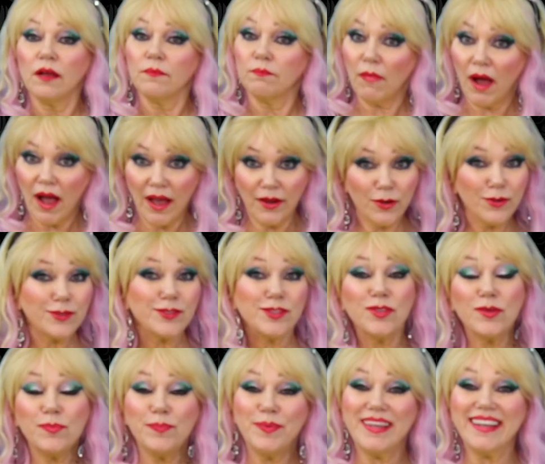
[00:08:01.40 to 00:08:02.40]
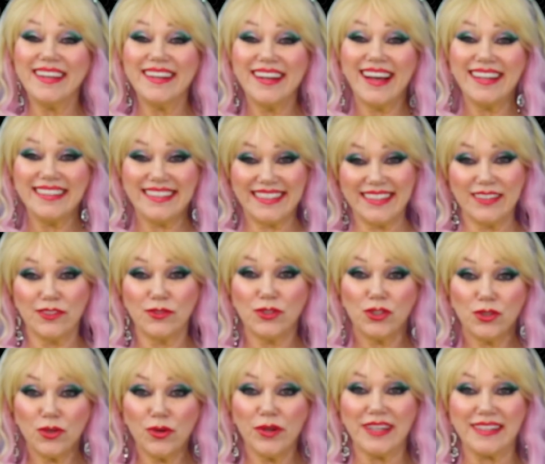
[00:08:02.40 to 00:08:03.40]
might also be an ideal
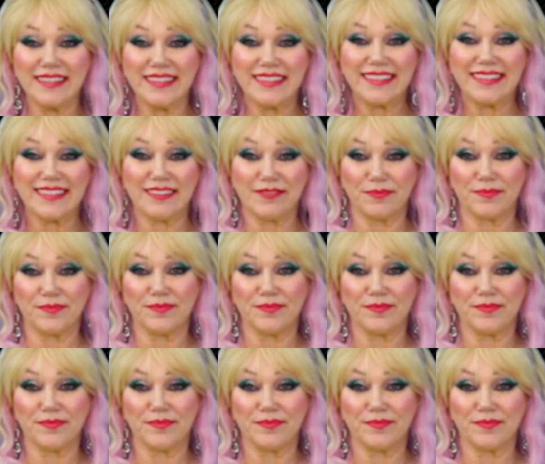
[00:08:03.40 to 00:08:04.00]
choice.